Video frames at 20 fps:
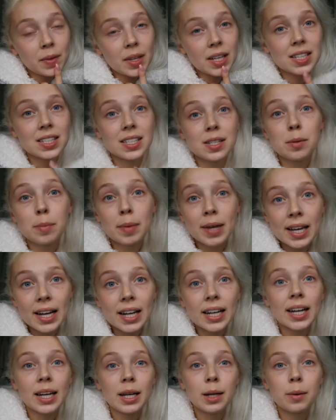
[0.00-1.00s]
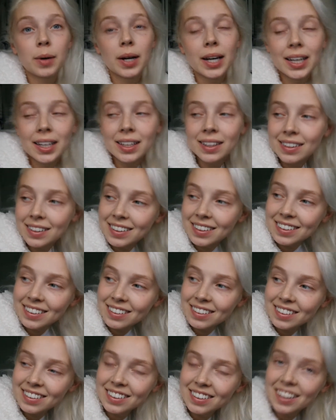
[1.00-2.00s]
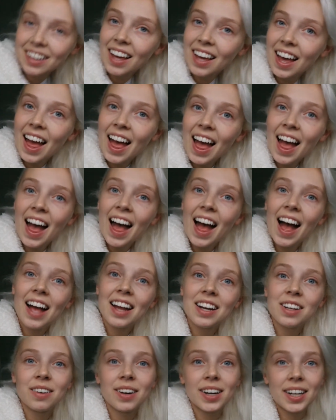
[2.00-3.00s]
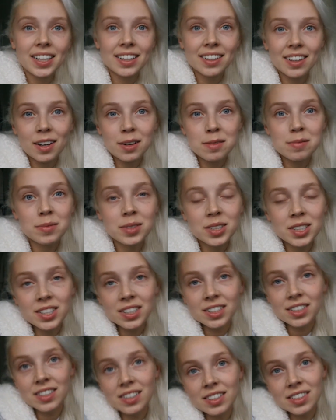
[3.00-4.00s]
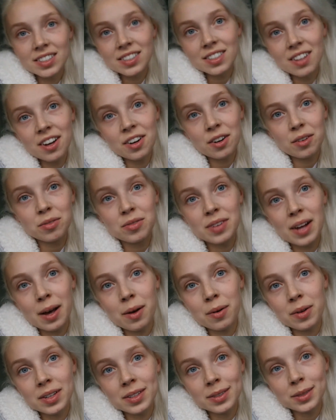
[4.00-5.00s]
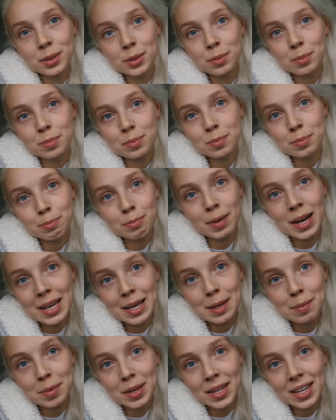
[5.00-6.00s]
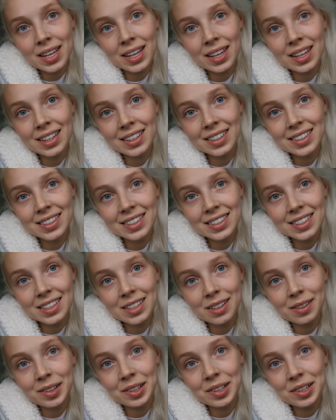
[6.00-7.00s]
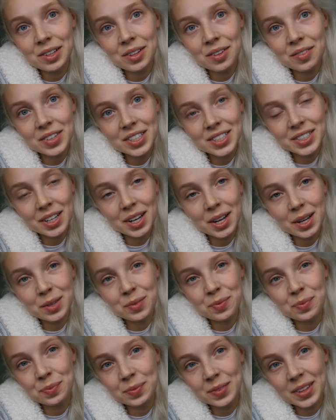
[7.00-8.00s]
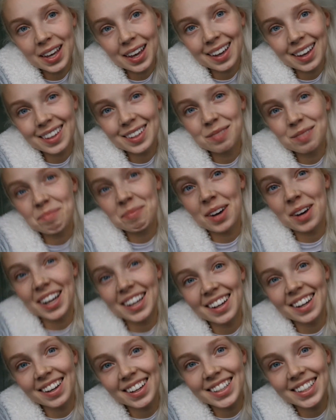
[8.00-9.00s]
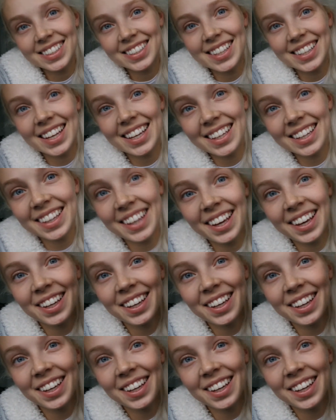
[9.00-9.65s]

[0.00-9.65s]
It's still beating anyway. Anyway, I'm gonna sign off now and maybe see you in another video. Okay, bye guys, thank